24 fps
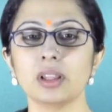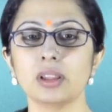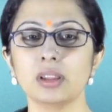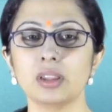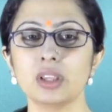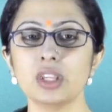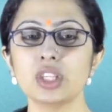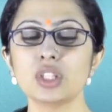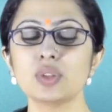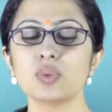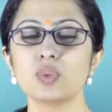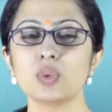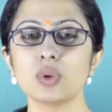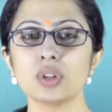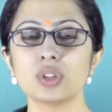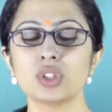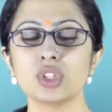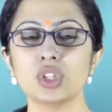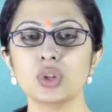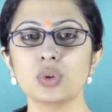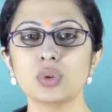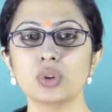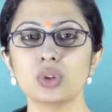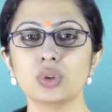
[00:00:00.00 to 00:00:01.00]
This was
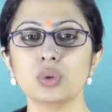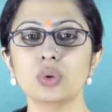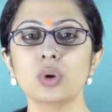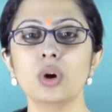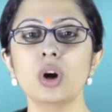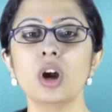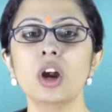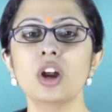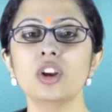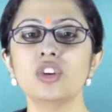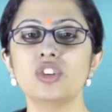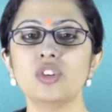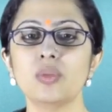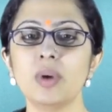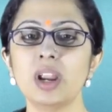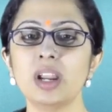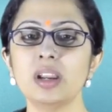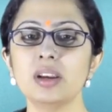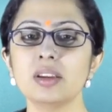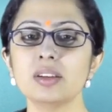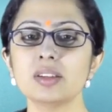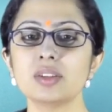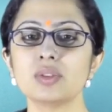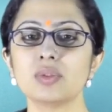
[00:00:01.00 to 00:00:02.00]
due to
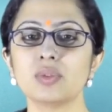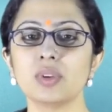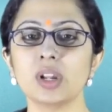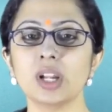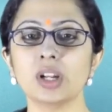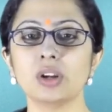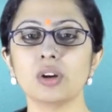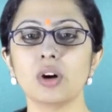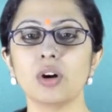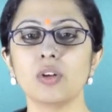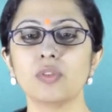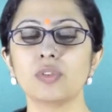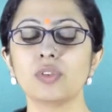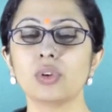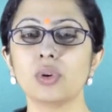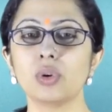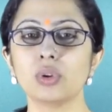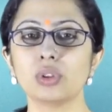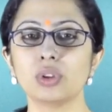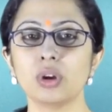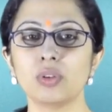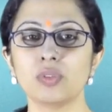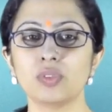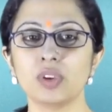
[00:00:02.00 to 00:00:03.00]
tremendous rate of
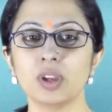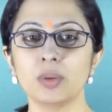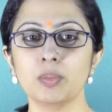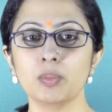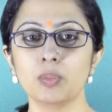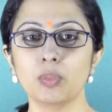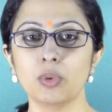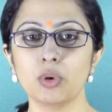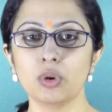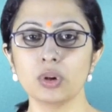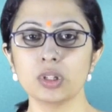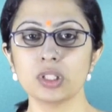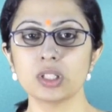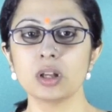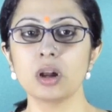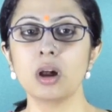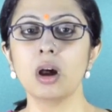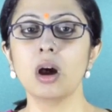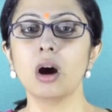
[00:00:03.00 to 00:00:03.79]
growth of imports